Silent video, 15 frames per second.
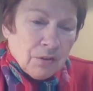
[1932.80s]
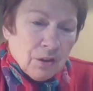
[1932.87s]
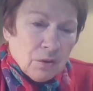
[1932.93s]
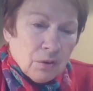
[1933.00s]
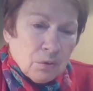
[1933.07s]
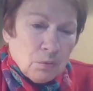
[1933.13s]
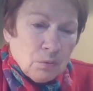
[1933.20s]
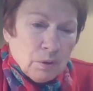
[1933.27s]

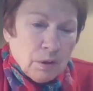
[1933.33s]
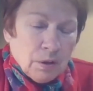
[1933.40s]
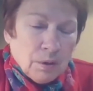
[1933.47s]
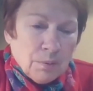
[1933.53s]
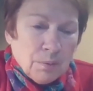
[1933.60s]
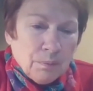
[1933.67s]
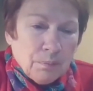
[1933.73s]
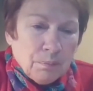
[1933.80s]
So
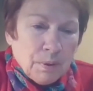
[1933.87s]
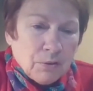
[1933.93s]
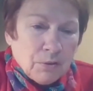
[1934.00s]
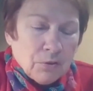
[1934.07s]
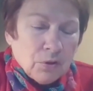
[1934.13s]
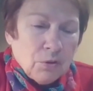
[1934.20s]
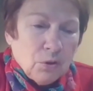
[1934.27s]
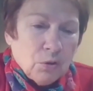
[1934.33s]

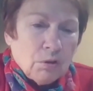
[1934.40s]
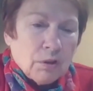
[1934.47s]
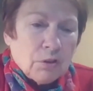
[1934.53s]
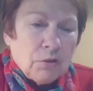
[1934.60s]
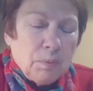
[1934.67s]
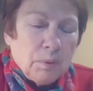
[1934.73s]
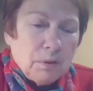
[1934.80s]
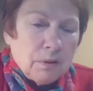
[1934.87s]
based on your
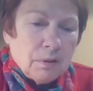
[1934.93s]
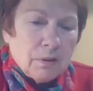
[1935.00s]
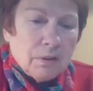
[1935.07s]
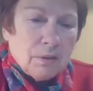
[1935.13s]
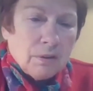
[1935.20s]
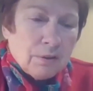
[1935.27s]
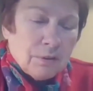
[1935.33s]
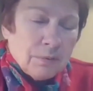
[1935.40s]

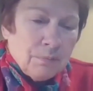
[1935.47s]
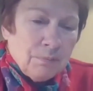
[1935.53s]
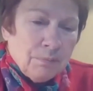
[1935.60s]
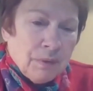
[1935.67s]
experience,